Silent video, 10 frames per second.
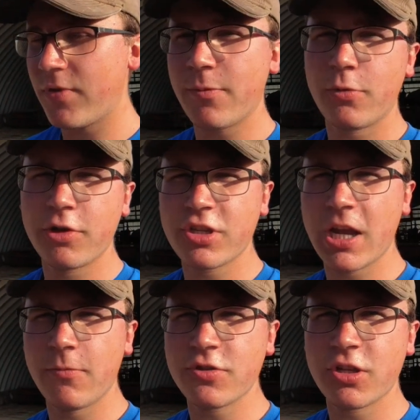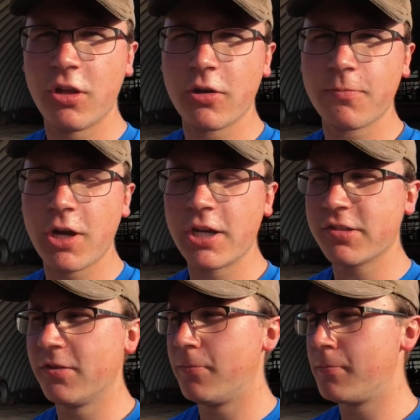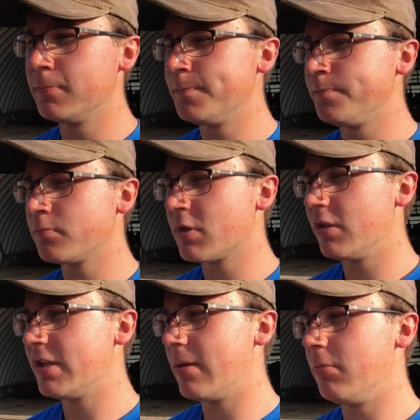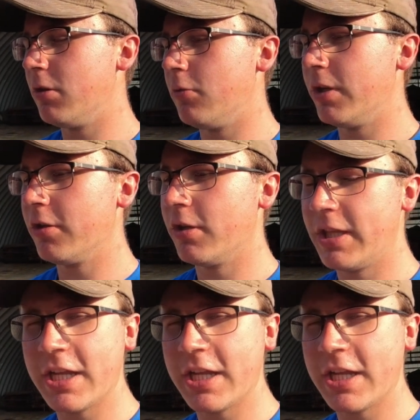February time. We'll sell our product dead middle of winter.